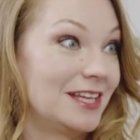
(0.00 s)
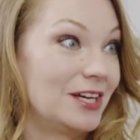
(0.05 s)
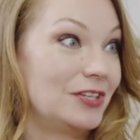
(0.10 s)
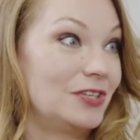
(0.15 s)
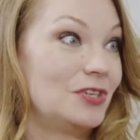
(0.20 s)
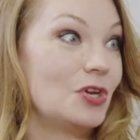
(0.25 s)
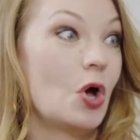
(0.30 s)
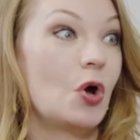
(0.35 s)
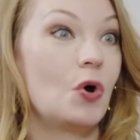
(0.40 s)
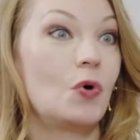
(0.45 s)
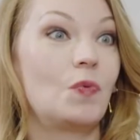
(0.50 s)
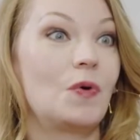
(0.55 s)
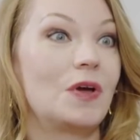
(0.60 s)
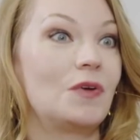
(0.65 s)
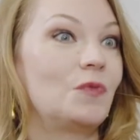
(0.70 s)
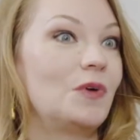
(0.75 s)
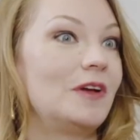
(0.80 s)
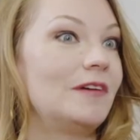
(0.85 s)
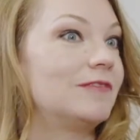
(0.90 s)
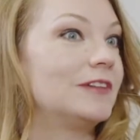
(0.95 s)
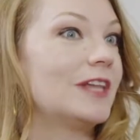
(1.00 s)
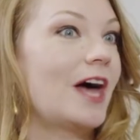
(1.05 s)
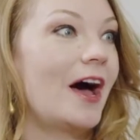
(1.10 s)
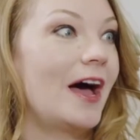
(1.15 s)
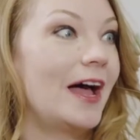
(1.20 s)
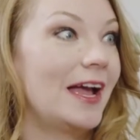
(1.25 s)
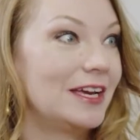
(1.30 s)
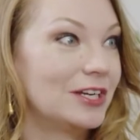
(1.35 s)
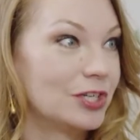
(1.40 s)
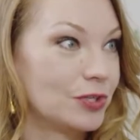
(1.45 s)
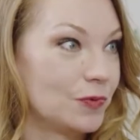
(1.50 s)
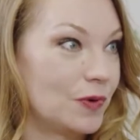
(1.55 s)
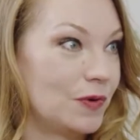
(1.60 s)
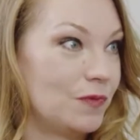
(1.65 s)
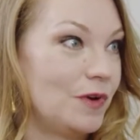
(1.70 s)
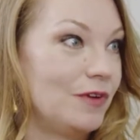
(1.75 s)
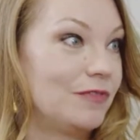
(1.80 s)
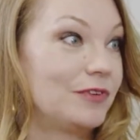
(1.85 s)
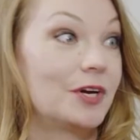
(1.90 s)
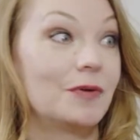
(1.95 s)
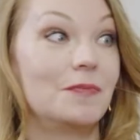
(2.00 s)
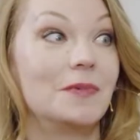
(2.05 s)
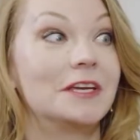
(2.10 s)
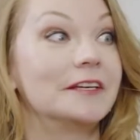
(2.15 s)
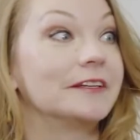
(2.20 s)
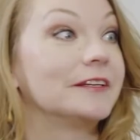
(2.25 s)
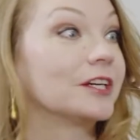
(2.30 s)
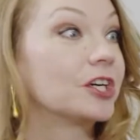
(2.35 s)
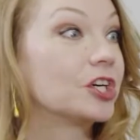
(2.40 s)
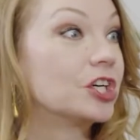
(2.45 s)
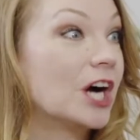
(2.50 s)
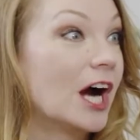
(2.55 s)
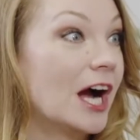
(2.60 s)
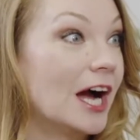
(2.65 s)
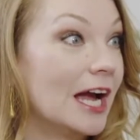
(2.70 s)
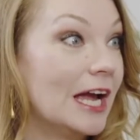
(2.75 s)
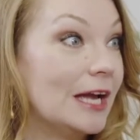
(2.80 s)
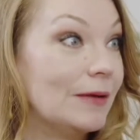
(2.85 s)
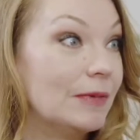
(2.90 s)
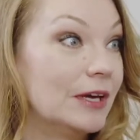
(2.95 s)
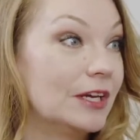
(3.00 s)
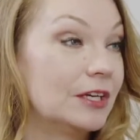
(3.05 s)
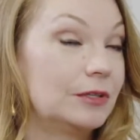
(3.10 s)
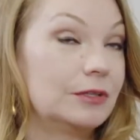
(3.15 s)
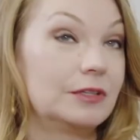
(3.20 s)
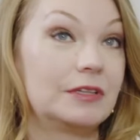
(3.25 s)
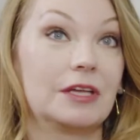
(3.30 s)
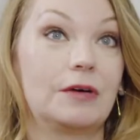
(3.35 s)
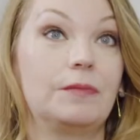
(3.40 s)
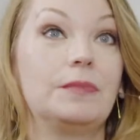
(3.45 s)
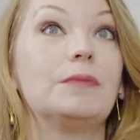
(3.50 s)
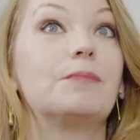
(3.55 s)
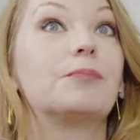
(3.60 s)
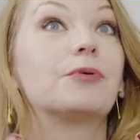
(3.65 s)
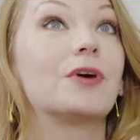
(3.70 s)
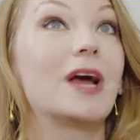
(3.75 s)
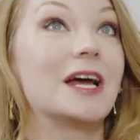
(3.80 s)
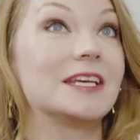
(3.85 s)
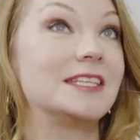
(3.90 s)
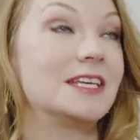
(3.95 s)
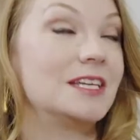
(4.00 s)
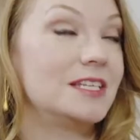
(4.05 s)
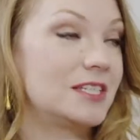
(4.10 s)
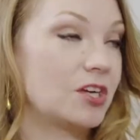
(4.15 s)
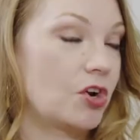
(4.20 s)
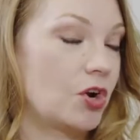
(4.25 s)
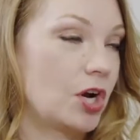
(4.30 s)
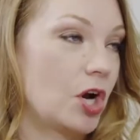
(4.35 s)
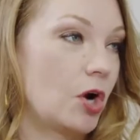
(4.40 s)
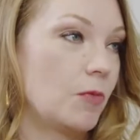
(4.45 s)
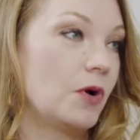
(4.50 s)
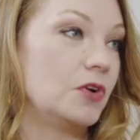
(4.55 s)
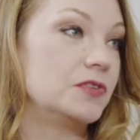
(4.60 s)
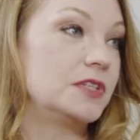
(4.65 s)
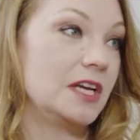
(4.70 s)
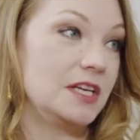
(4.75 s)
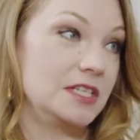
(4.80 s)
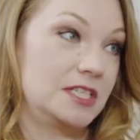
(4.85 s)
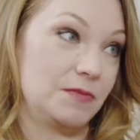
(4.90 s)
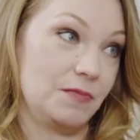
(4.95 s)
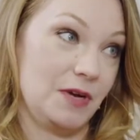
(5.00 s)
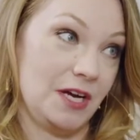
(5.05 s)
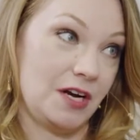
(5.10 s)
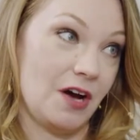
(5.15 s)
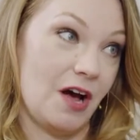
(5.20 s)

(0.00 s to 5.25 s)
They'll know when we've lied or when we've committed a crime. They'll be present during our most intimate